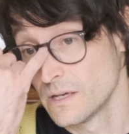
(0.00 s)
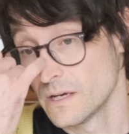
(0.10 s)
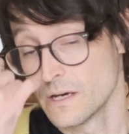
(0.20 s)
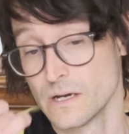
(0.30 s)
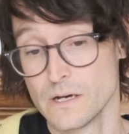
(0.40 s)

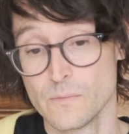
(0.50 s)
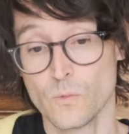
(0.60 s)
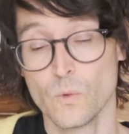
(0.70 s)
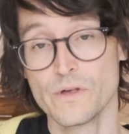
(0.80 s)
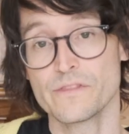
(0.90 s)

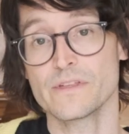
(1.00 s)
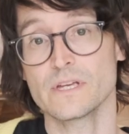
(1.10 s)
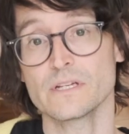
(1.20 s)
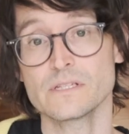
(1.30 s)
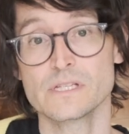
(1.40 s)
One
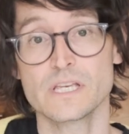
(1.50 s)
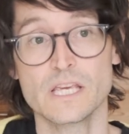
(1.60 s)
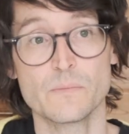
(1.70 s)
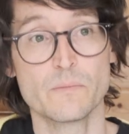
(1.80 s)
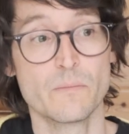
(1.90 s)
thing to
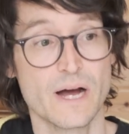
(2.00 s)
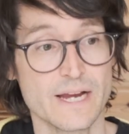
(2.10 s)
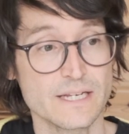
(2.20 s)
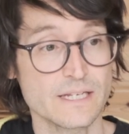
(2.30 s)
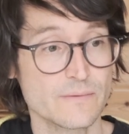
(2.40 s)
keep in
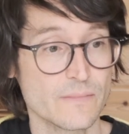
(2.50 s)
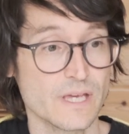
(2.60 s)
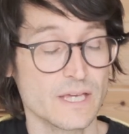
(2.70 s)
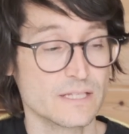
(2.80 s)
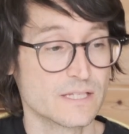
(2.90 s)
mind
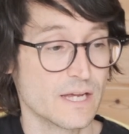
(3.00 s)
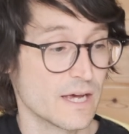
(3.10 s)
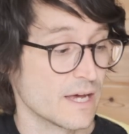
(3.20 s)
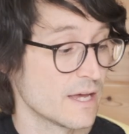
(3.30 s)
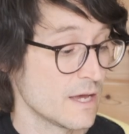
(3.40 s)
is
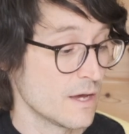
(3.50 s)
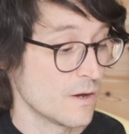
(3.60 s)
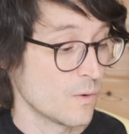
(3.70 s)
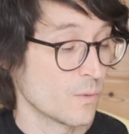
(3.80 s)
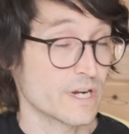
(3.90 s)

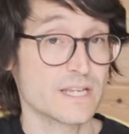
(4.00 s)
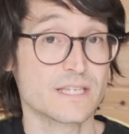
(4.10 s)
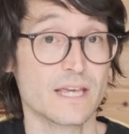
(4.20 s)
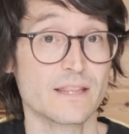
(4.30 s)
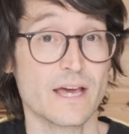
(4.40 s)
when I
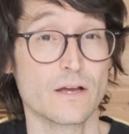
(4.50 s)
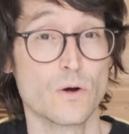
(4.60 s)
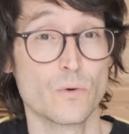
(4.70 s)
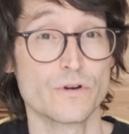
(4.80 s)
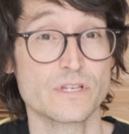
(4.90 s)
sang that
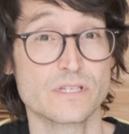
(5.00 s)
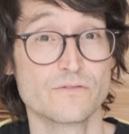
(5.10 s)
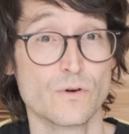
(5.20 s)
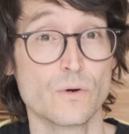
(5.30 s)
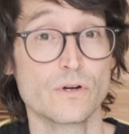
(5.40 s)
chorus
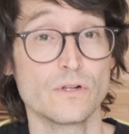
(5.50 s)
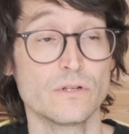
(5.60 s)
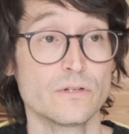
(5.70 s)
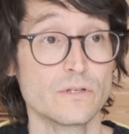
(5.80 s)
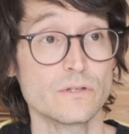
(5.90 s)

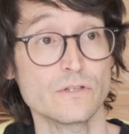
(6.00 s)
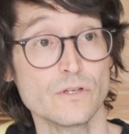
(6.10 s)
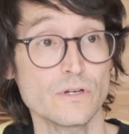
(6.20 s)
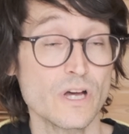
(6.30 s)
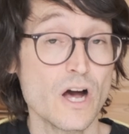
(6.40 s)
vocal,
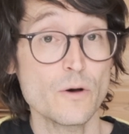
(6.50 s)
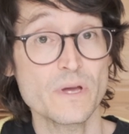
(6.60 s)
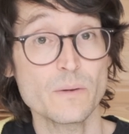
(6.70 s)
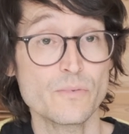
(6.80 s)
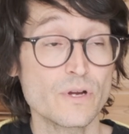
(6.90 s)
you call
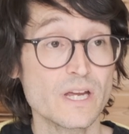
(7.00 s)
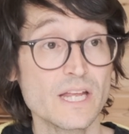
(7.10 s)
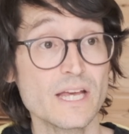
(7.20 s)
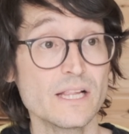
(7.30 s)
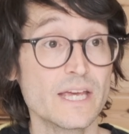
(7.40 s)
me
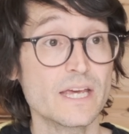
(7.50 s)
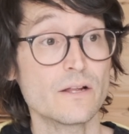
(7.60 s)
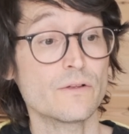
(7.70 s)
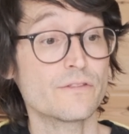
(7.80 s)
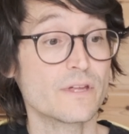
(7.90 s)
pretty
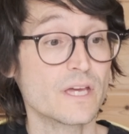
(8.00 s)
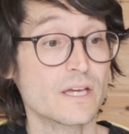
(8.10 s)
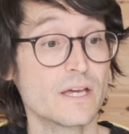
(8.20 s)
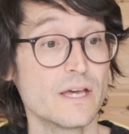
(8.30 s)
little thing,